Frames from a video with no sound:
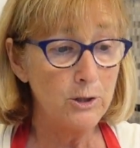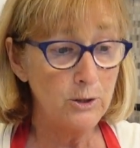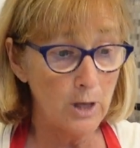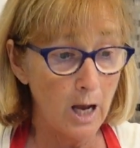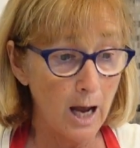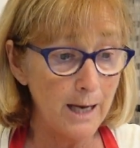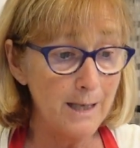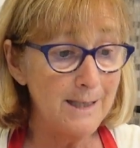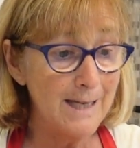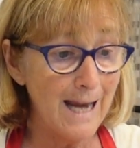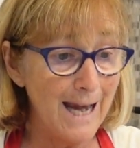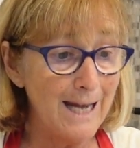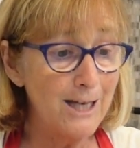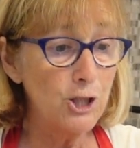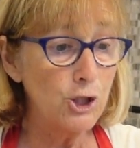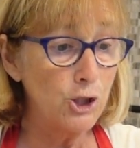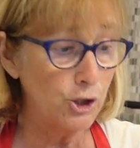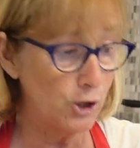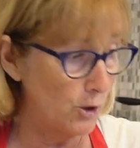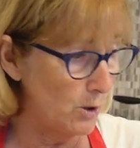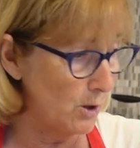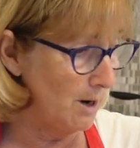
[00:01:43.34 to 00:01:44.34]
uh, date
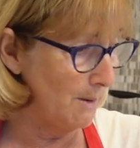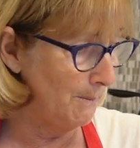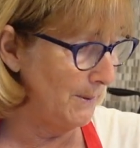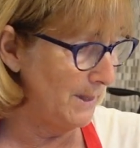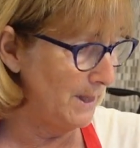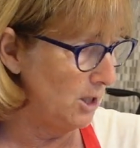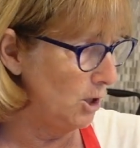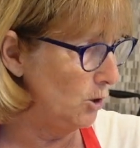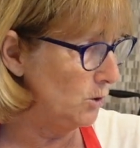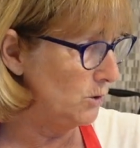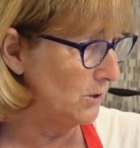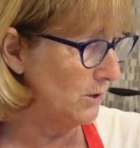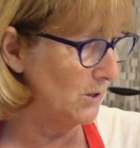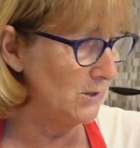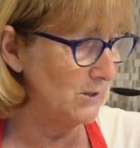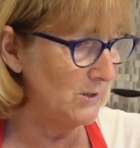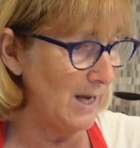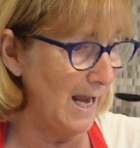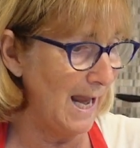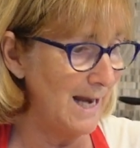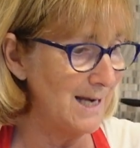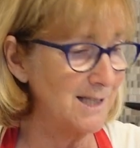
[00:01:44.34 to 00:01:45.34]
syrup it
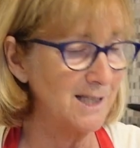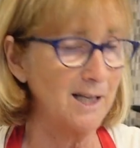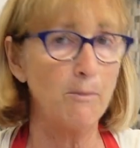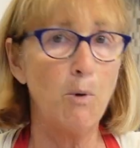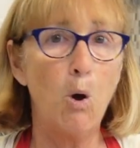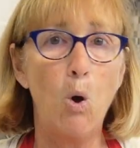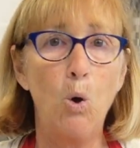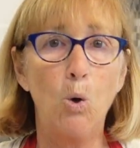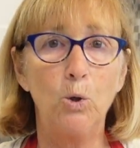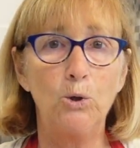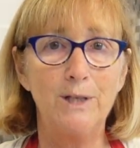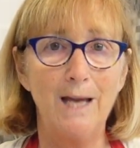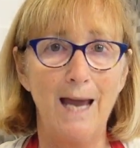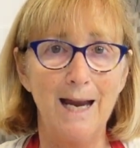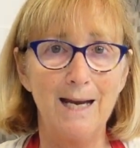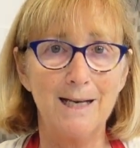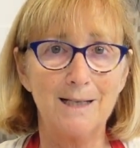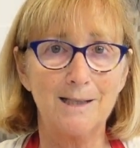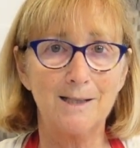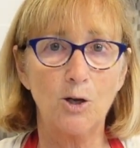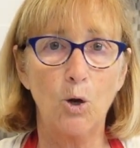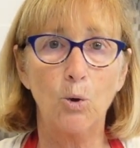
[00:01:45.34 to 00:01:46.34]
uses and some whole
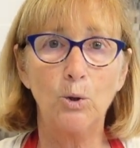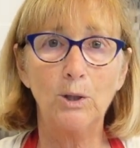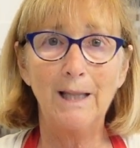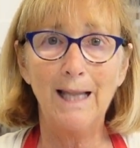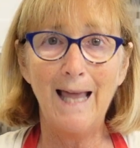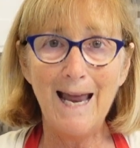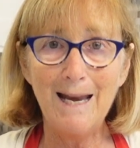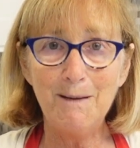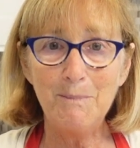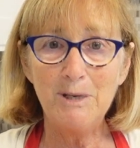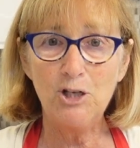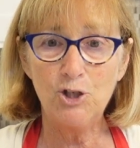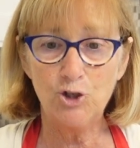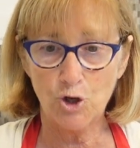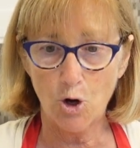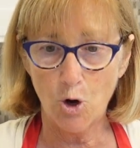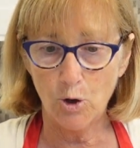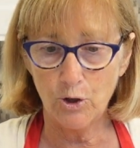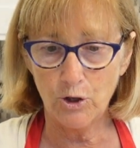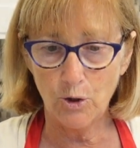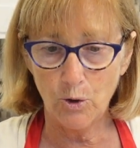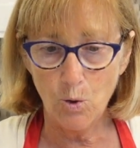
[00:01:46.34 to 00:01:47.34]
dates. So let me
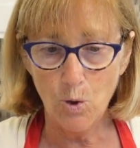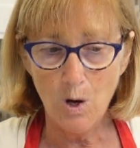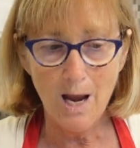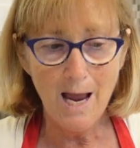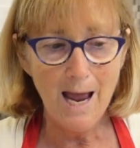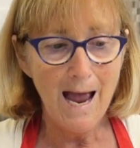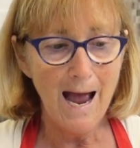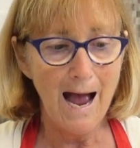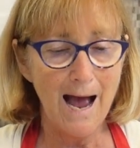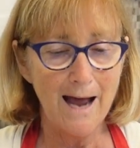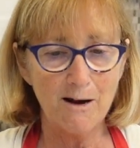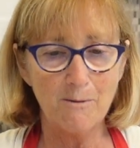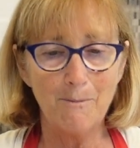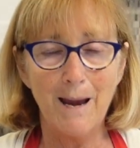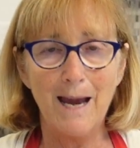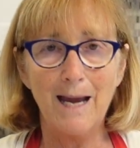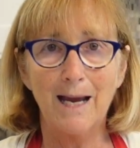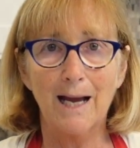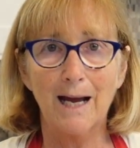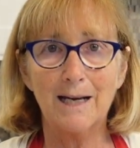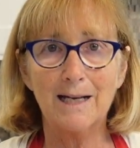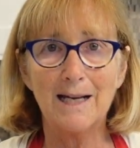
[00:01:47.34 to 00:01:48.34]
show you how to
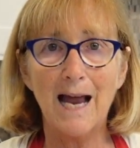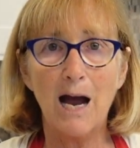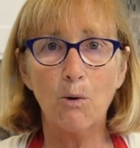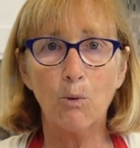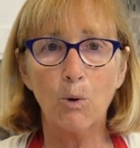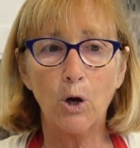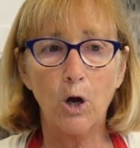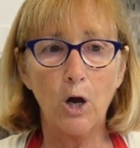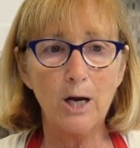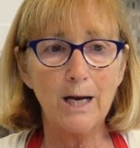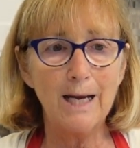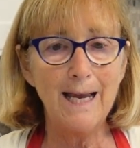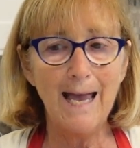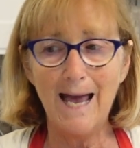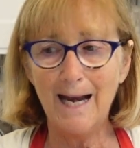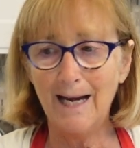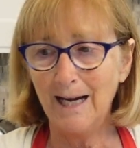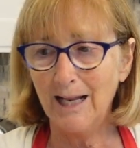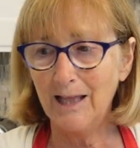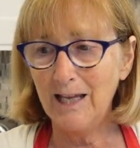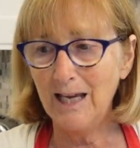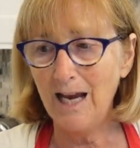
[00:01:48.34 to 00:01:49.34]
make it. Now we're going to get
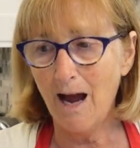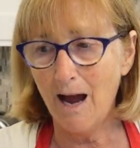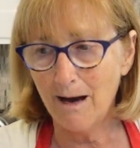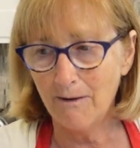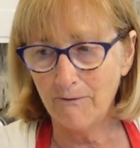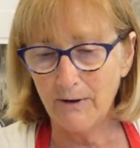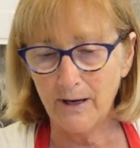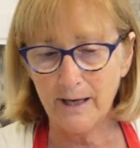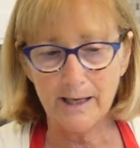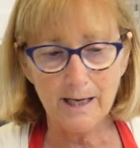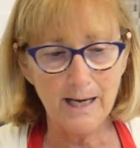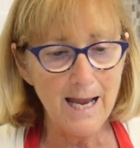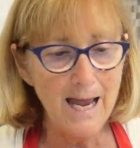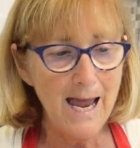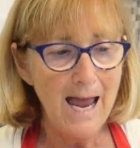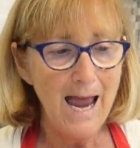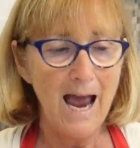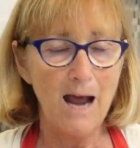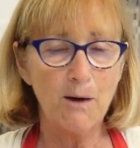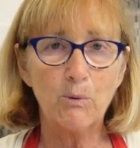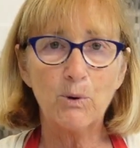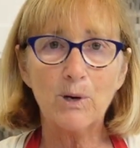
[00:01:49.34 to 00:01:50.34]
it in the oven
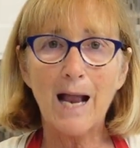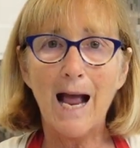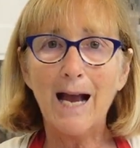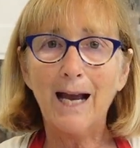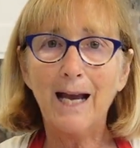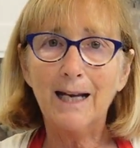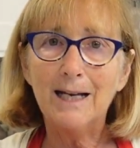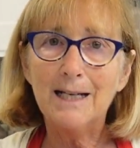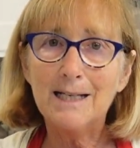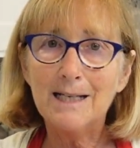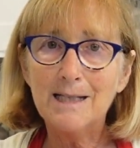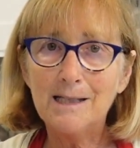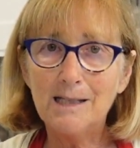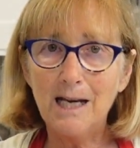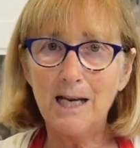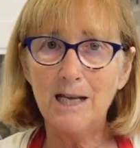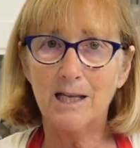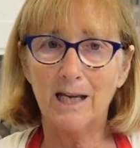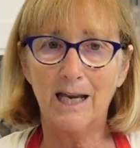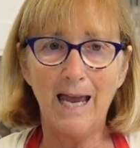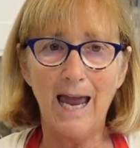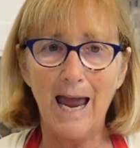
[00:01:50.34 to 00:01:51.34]
and we're not going to see
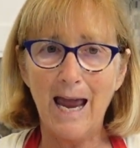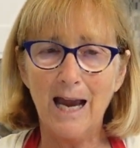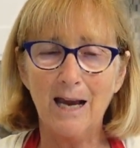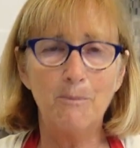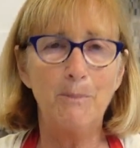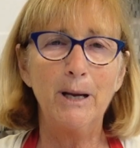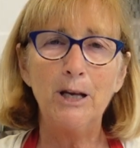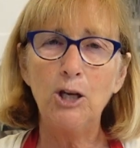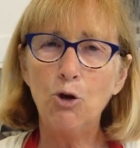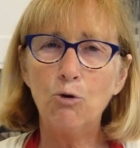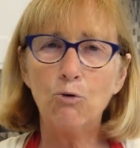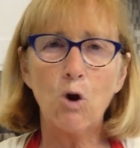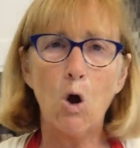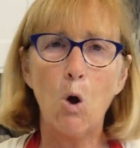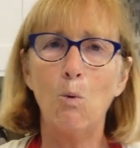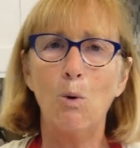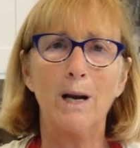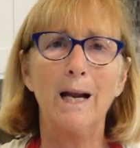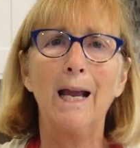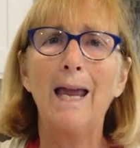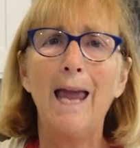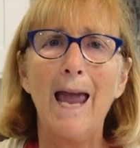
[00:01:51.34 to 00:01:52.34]
the cake, but you know
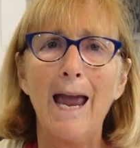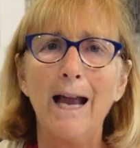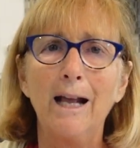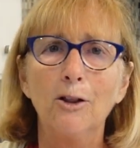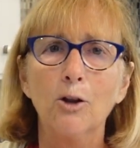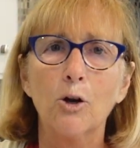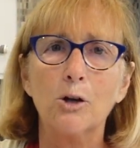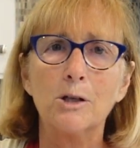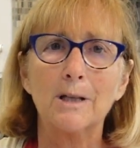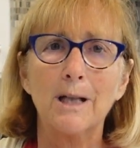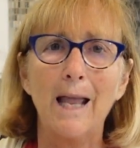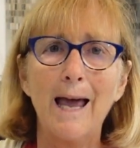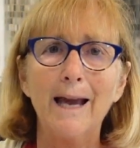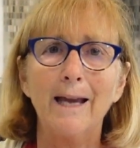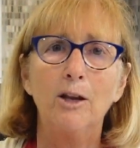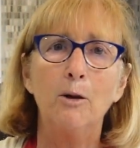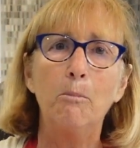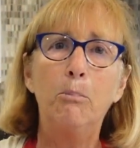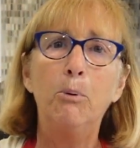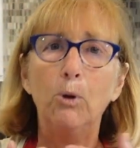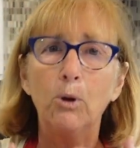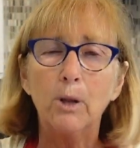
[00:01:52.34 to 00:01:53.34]
what a cake looks like.
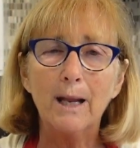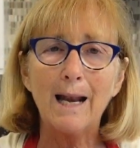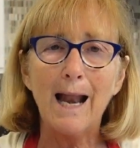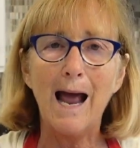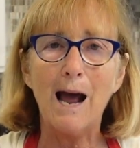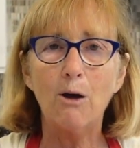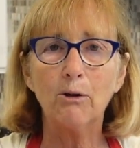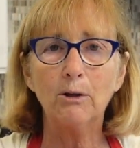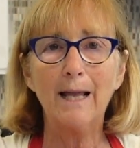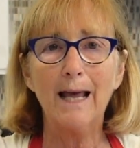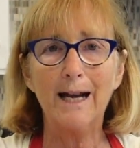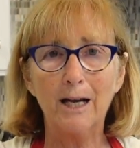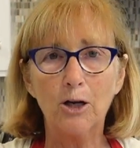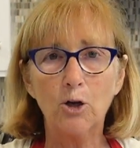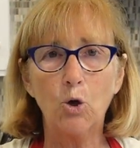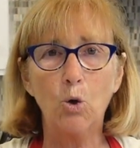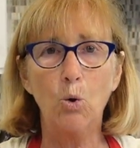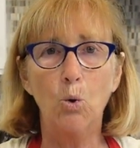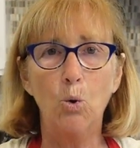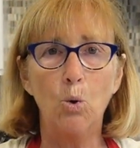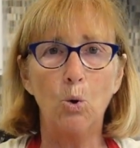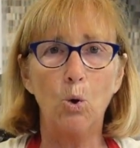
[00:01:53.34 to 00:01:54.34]
You pull it out, let it
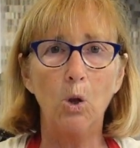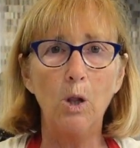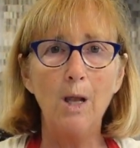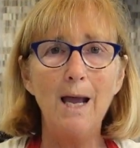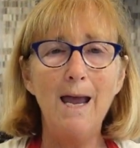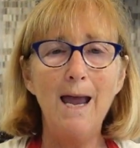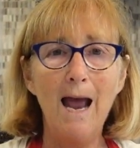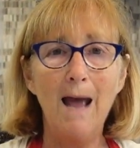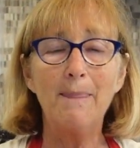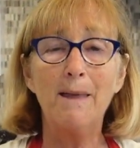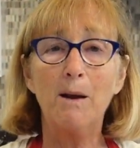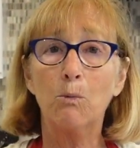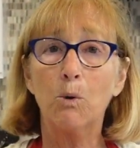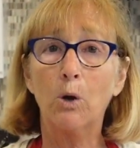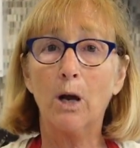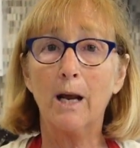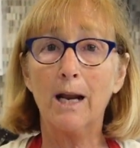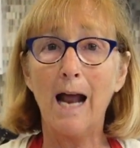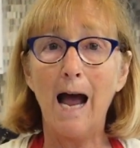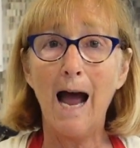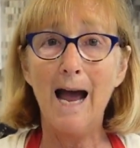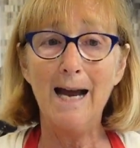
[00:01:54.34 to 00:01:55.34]
cool, and then we're
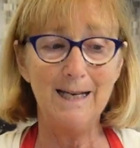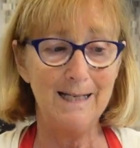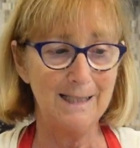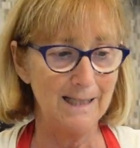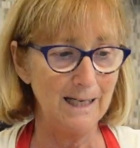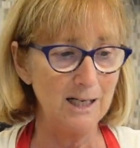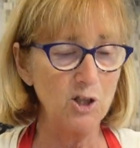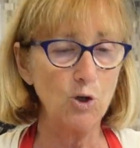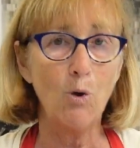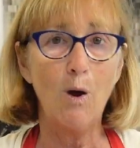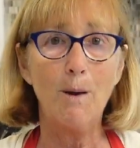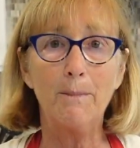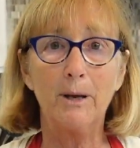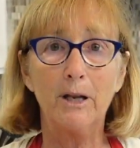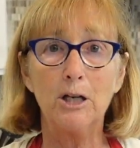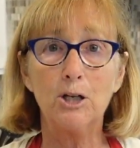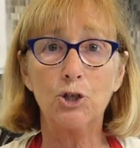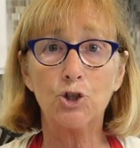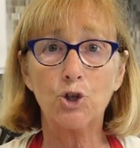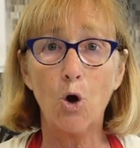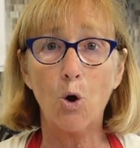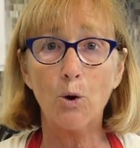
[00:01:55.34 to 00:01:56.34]
going to ice it. So I'm going to
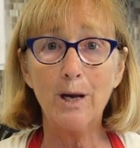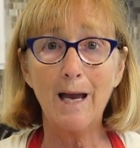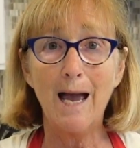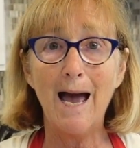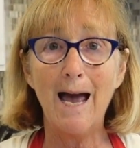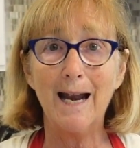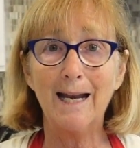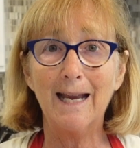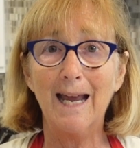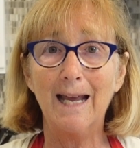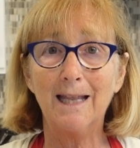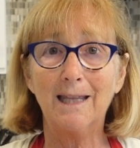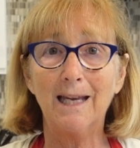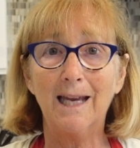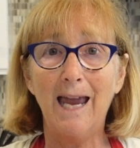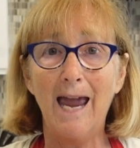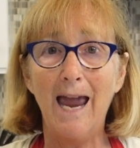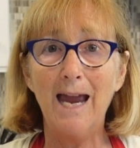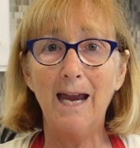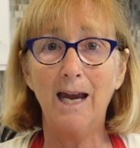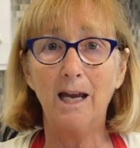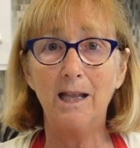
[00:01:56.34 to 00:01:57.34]
show you how to get the
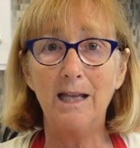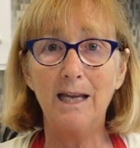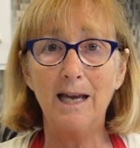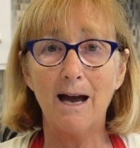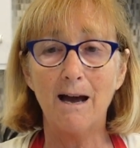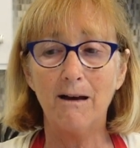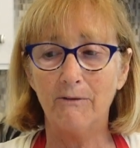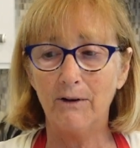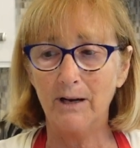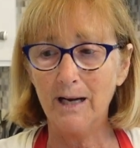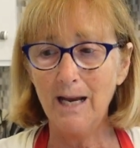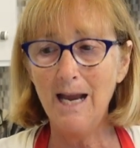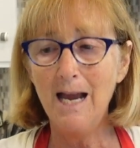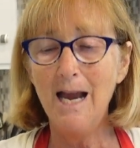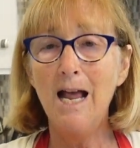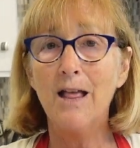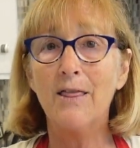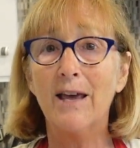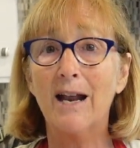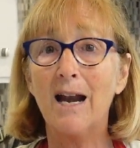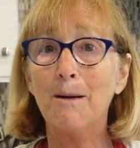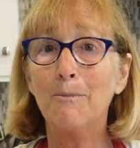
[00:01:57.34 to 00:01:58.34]
cake in the oven.
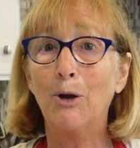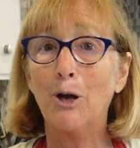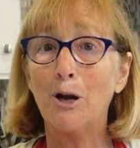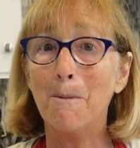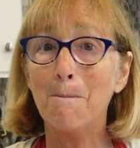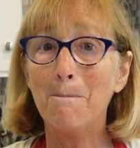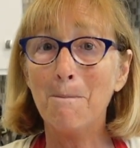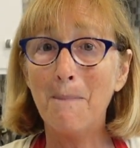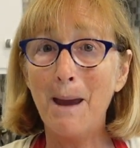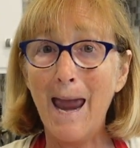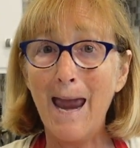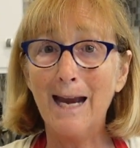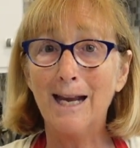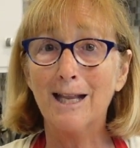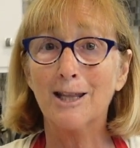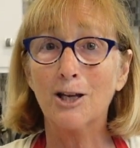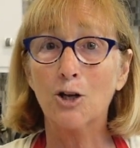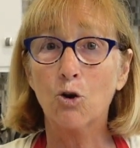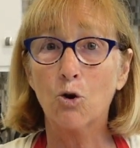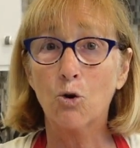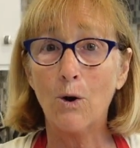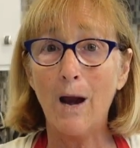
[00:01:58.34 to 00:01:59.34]
Then I'm going to make
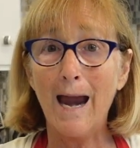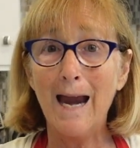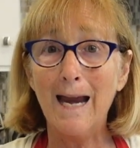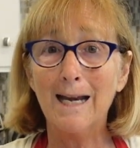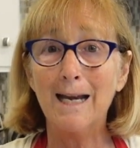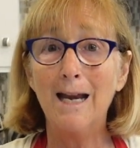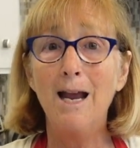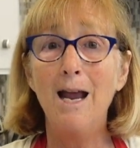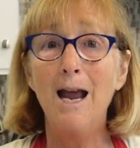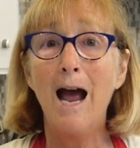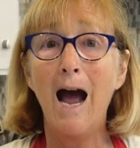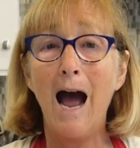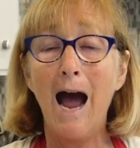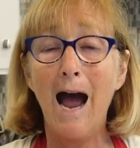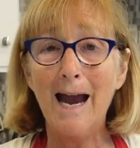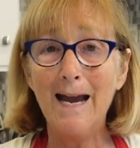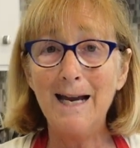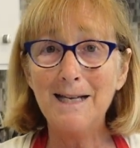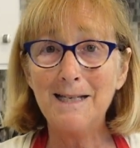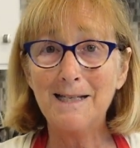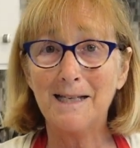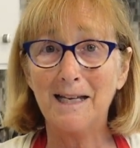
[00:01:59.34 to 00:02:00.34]
the great
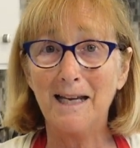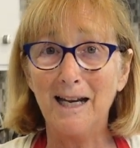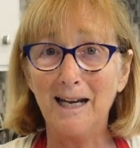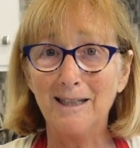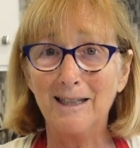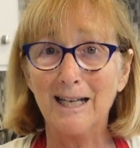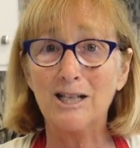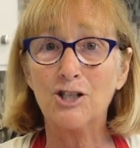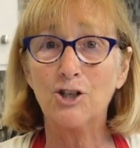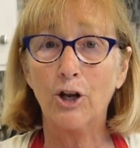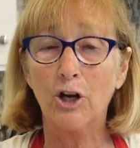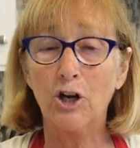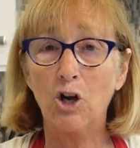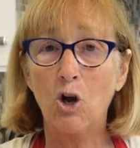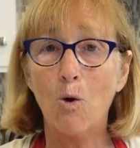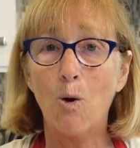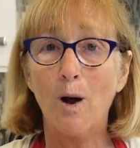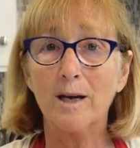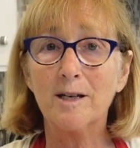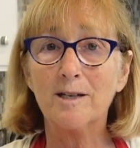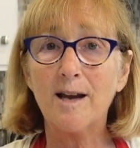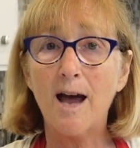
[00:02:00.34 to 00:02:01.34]
icing that's going to go
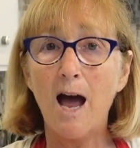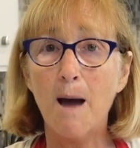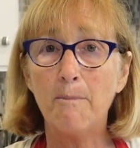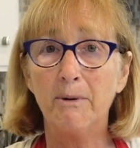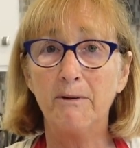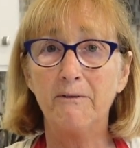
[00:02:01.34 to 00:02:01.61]
on top